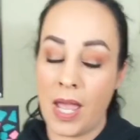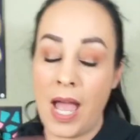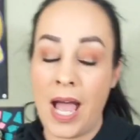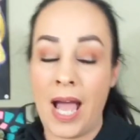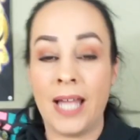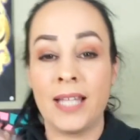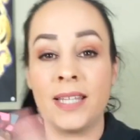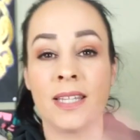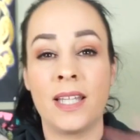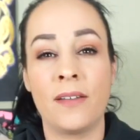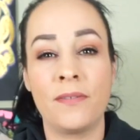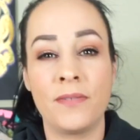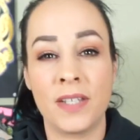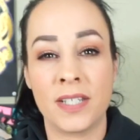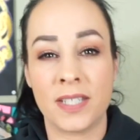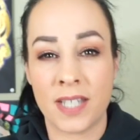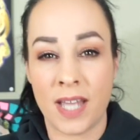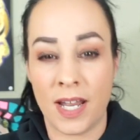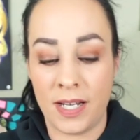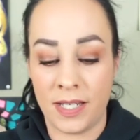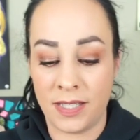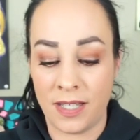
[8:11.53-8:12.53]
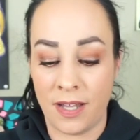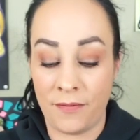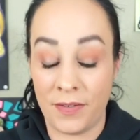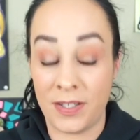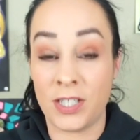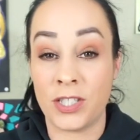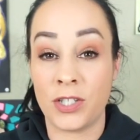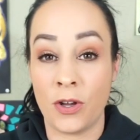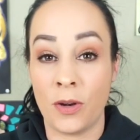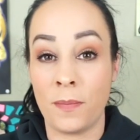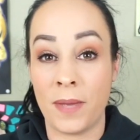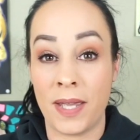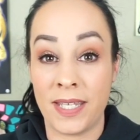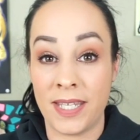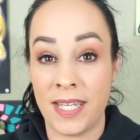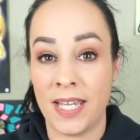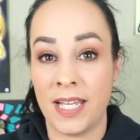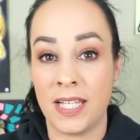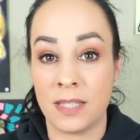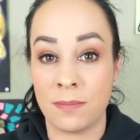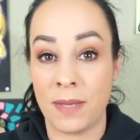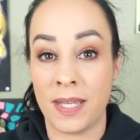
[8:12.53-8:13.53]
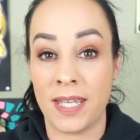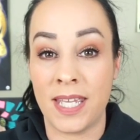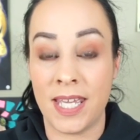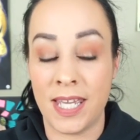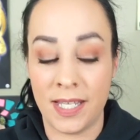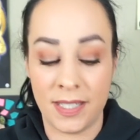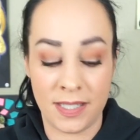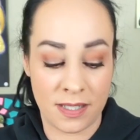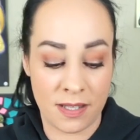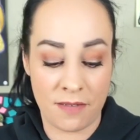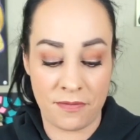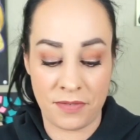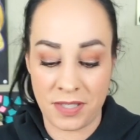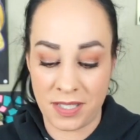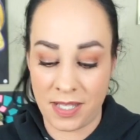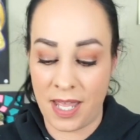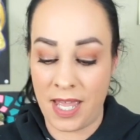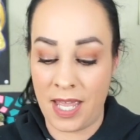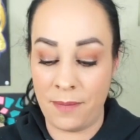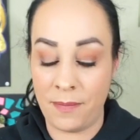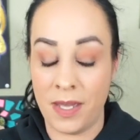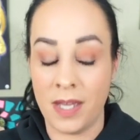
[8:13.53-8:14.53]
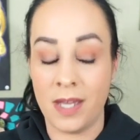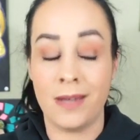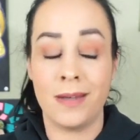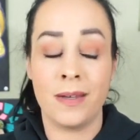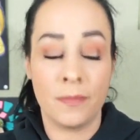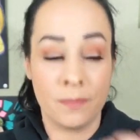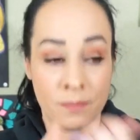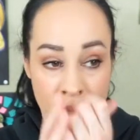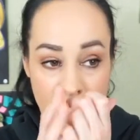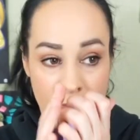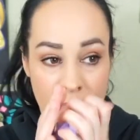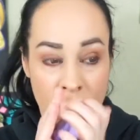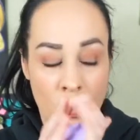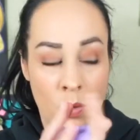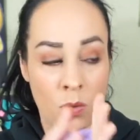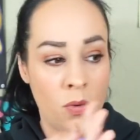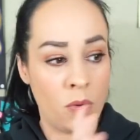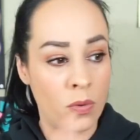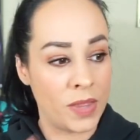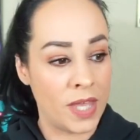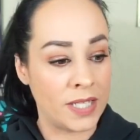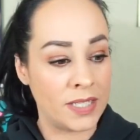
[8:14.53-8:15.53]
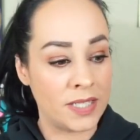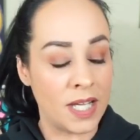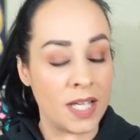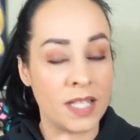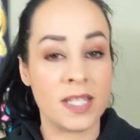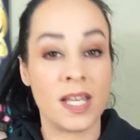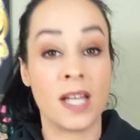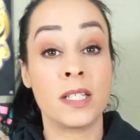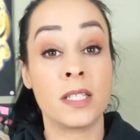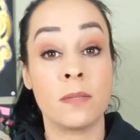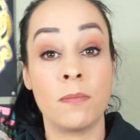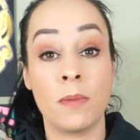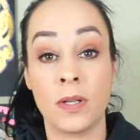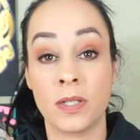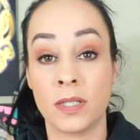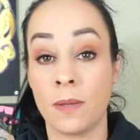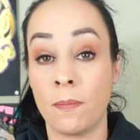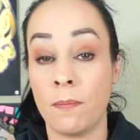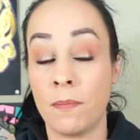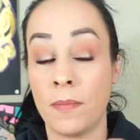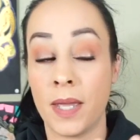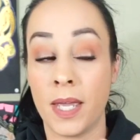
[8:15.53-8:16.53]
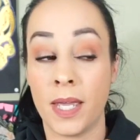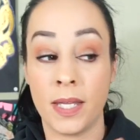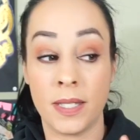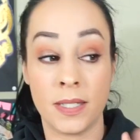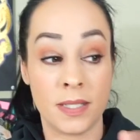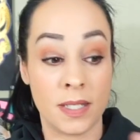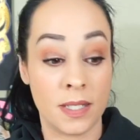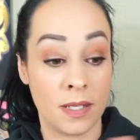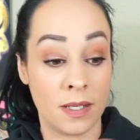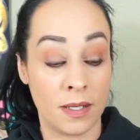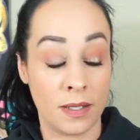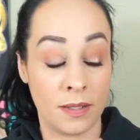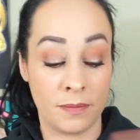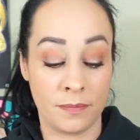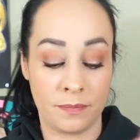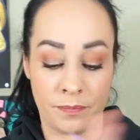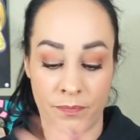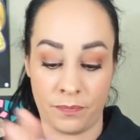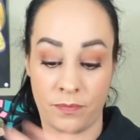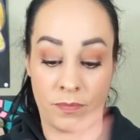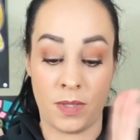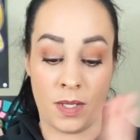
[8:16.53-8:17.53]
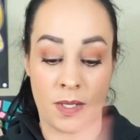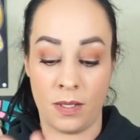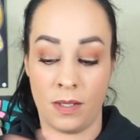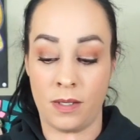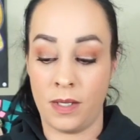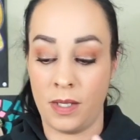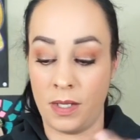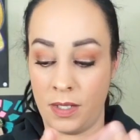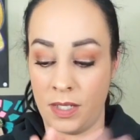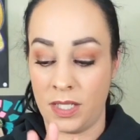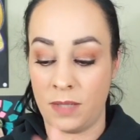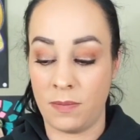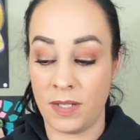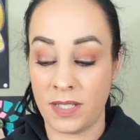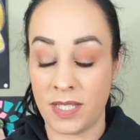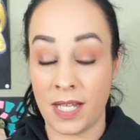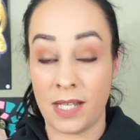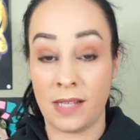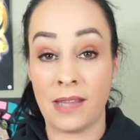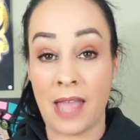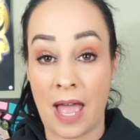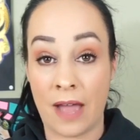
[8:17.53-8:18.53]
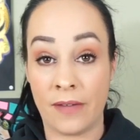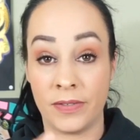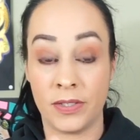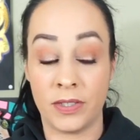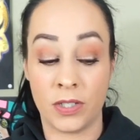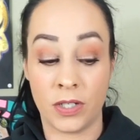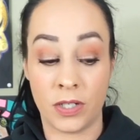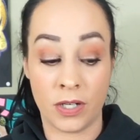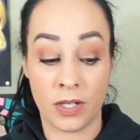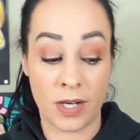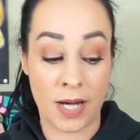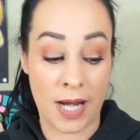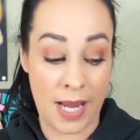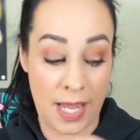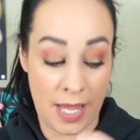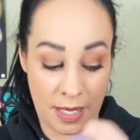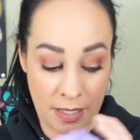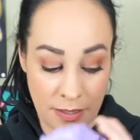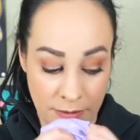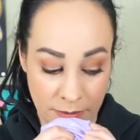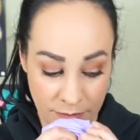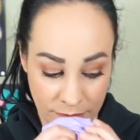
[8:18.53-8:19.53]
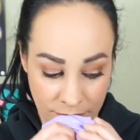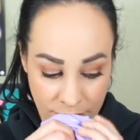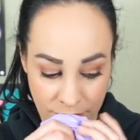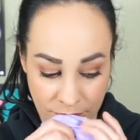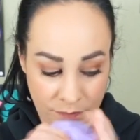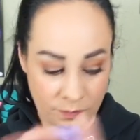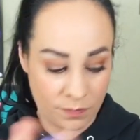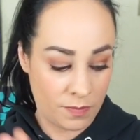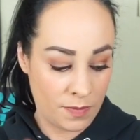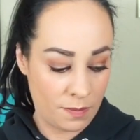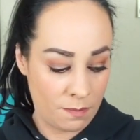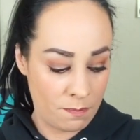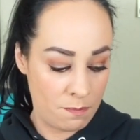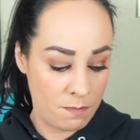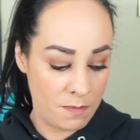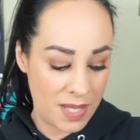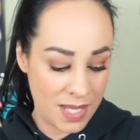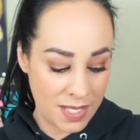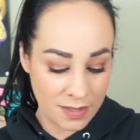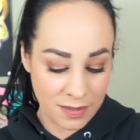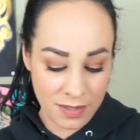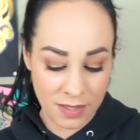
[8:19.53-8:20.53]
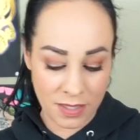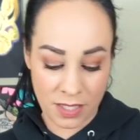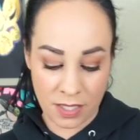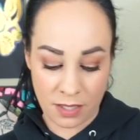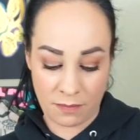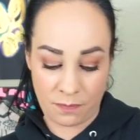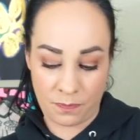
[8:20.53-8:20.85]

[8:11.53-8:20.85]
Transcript: I love this kind of stuff, and so do my kids. My kids love slime. Ooh, that smells amazing. It smells like lavender and mint.